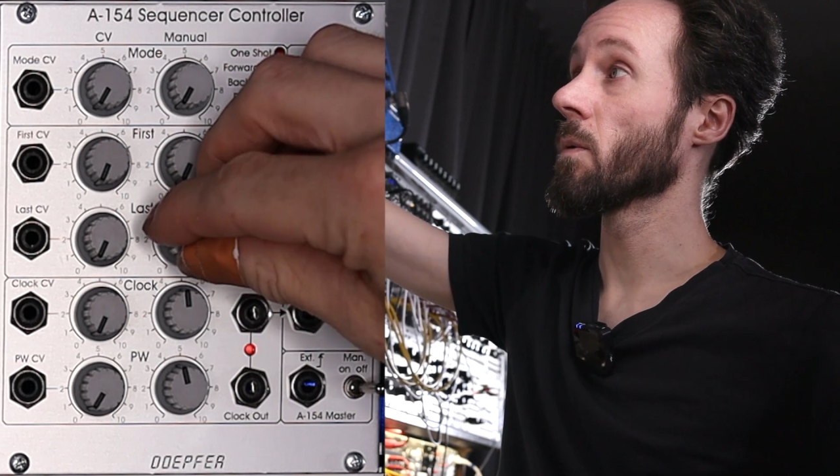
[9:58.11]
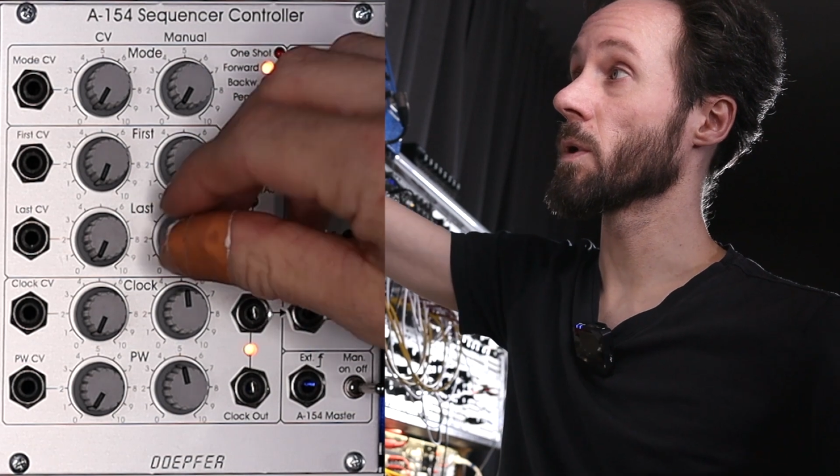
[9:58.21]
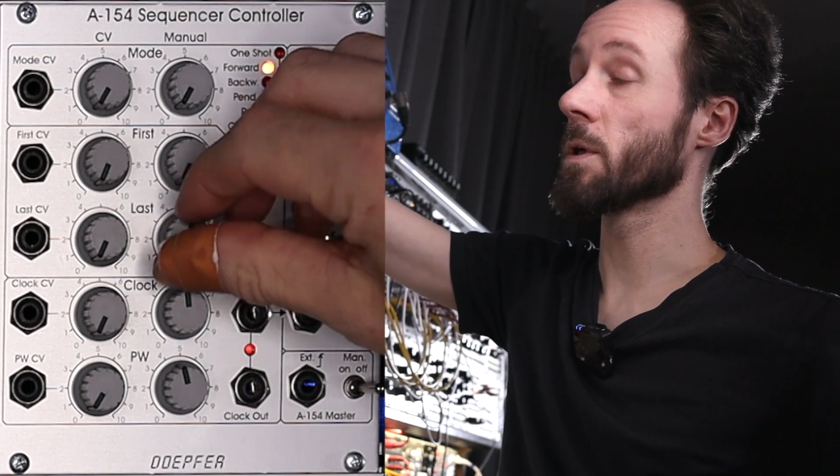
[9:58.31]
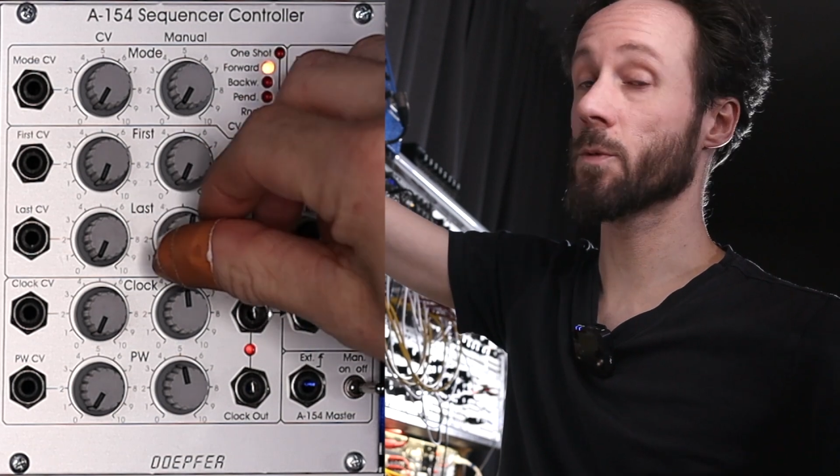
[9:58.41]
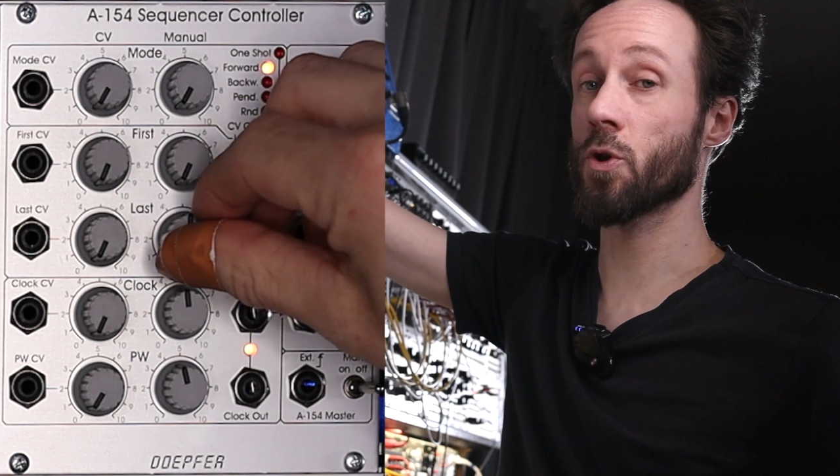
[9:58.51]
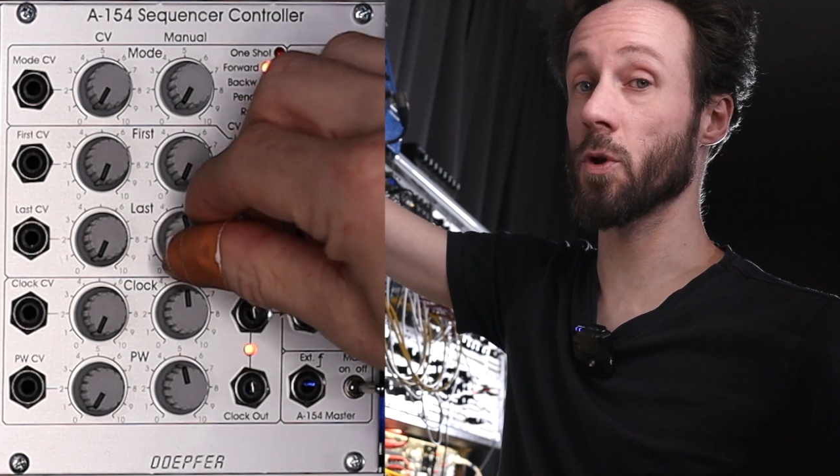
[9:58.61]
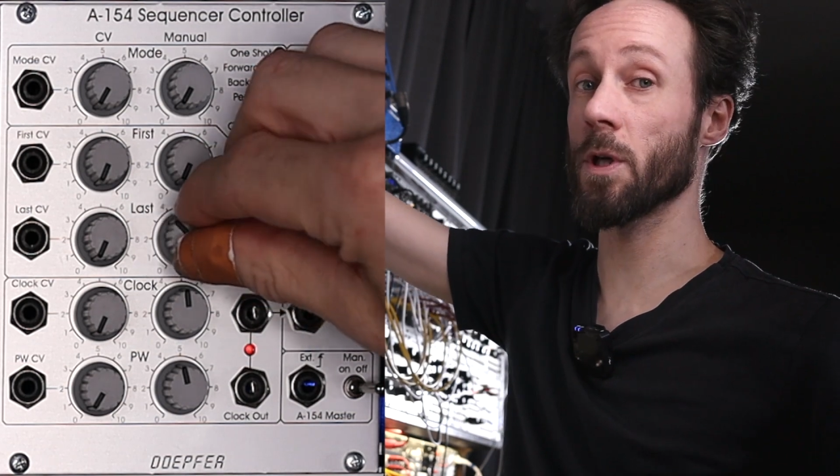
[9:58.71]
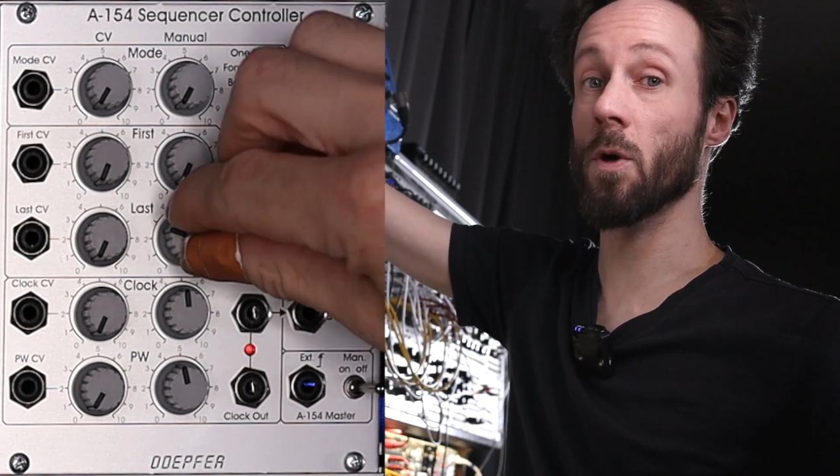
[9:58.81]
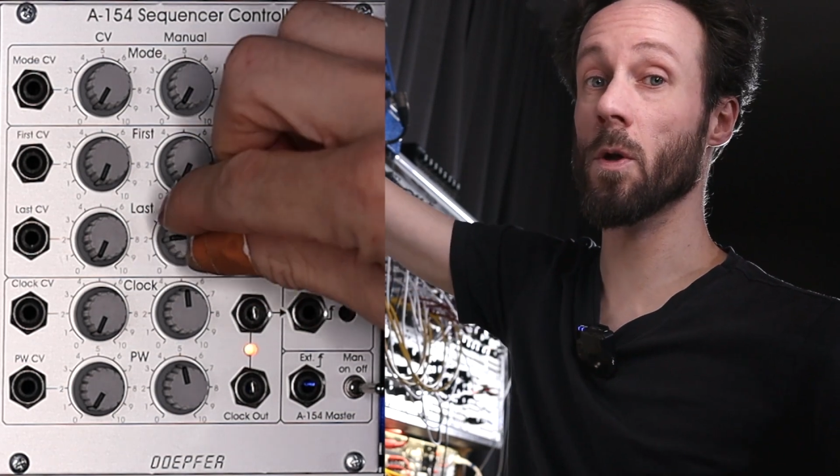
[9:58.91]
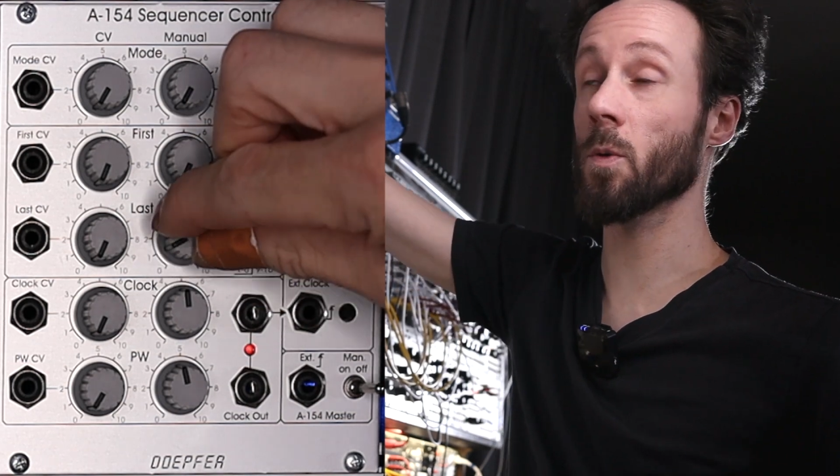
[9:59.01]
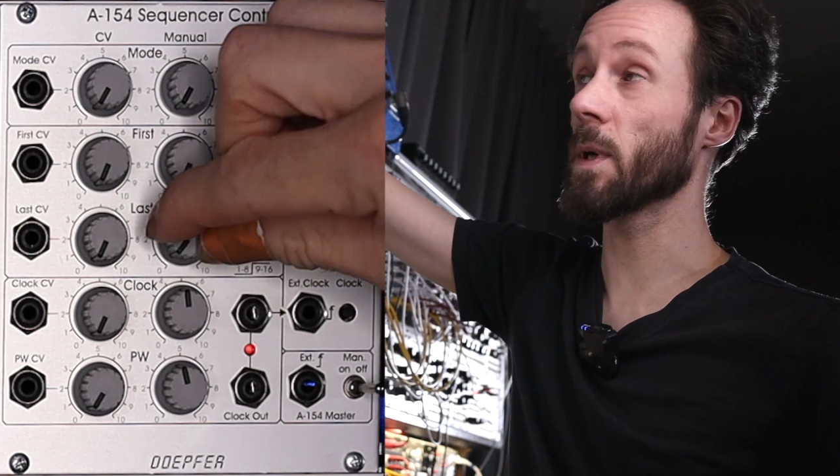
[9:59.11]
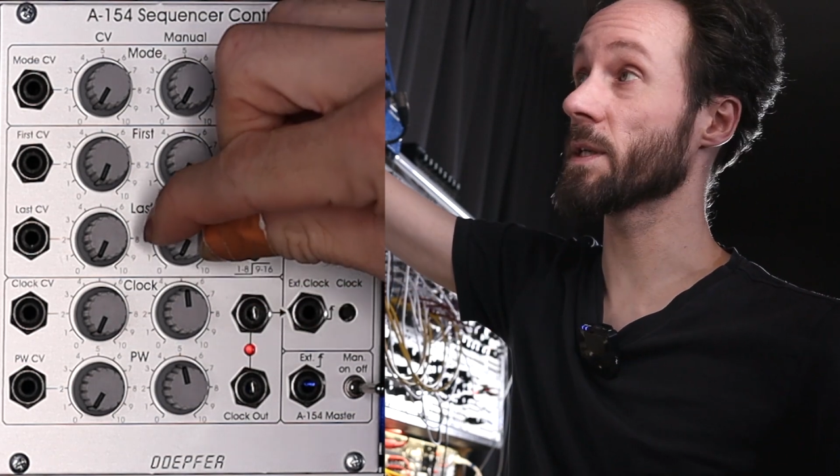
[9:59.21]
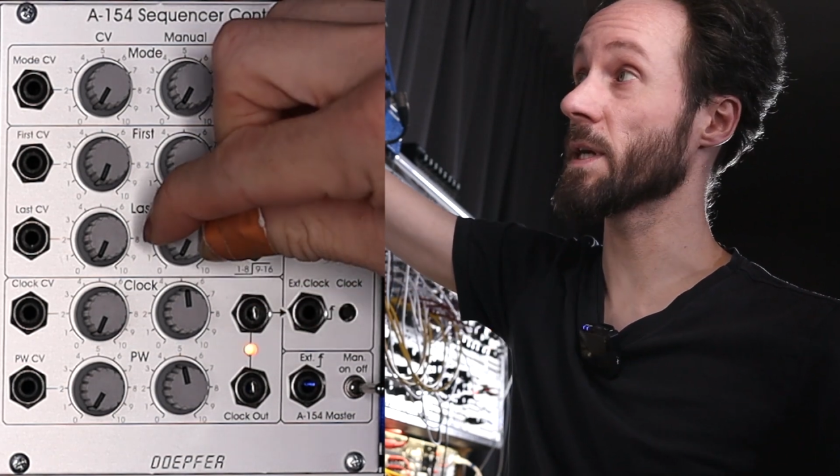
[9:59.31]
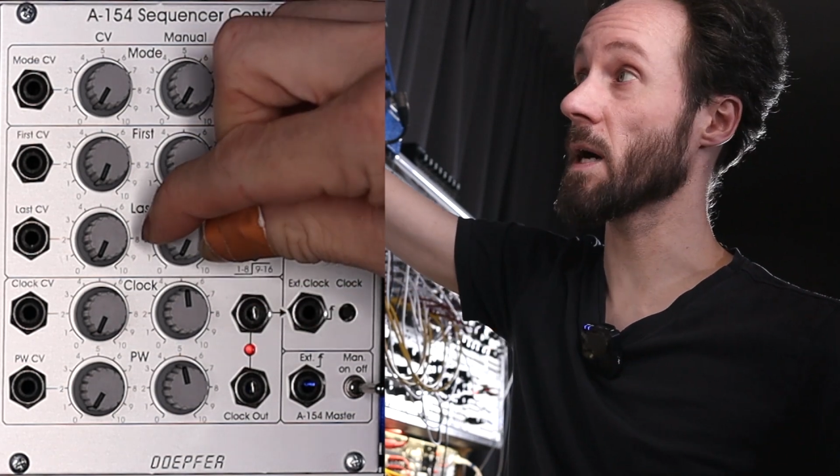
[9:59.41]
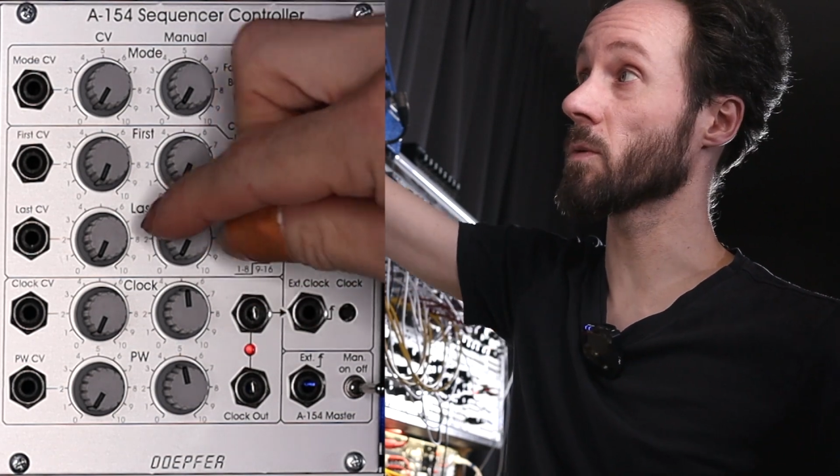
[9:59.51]
When you turn it all the way
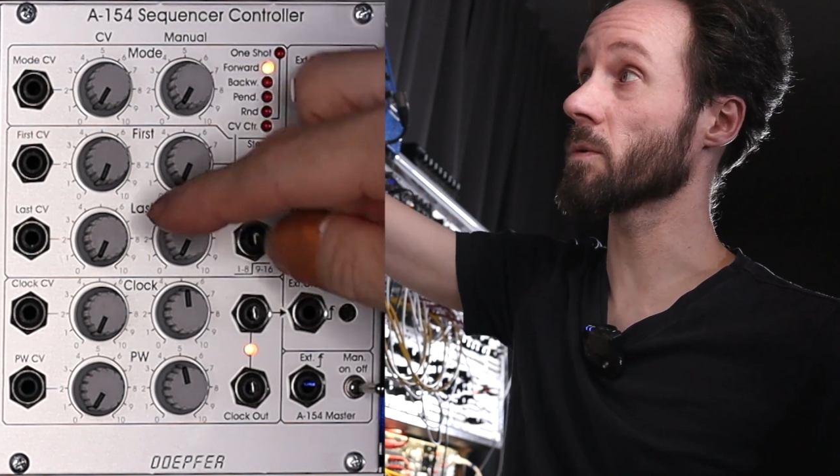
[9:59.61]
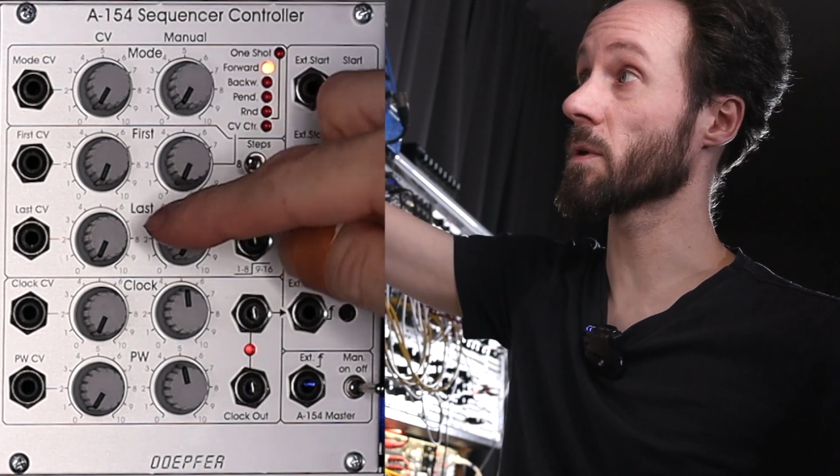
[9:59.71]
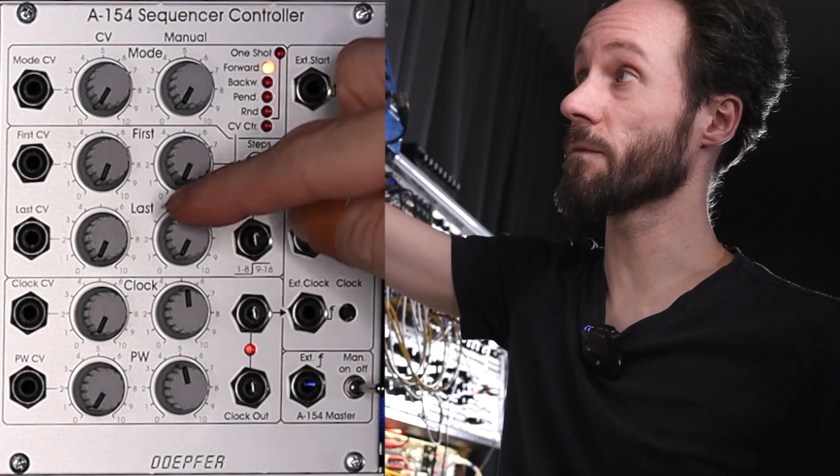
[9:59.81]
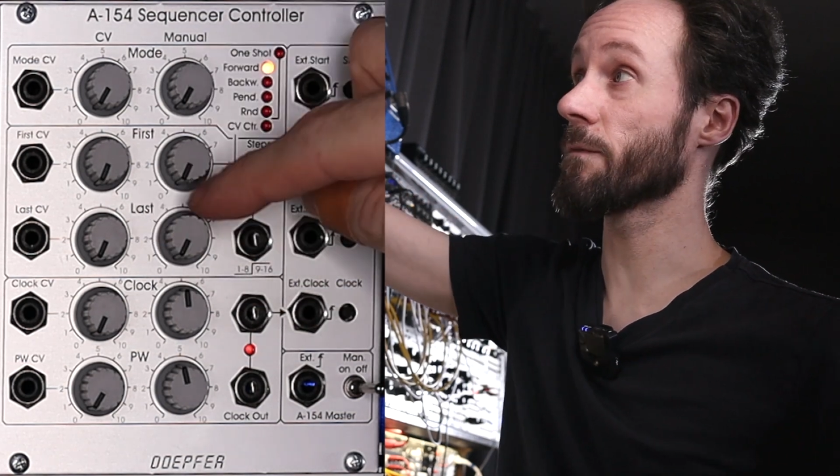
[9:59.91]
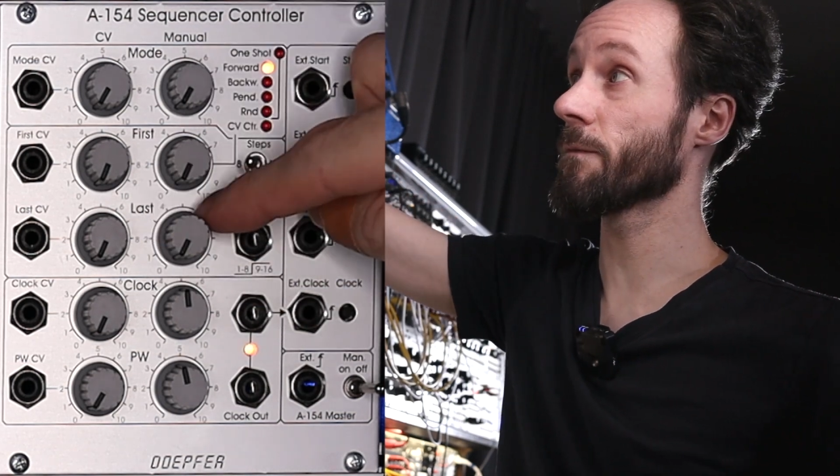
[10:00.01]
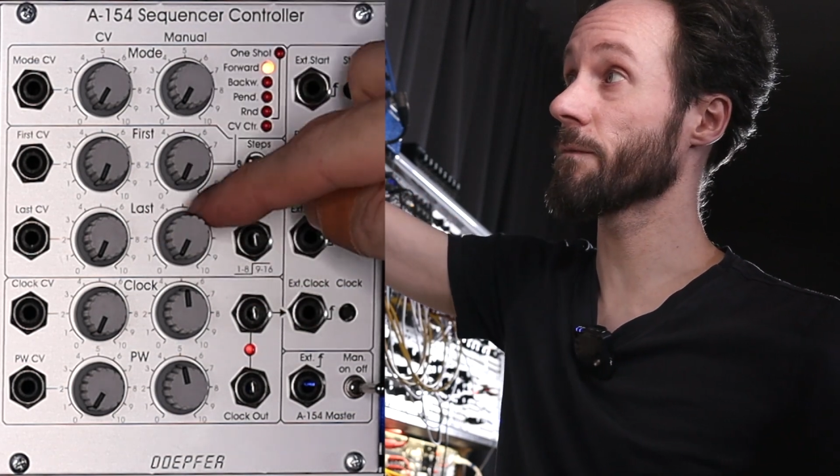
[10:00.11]
down, the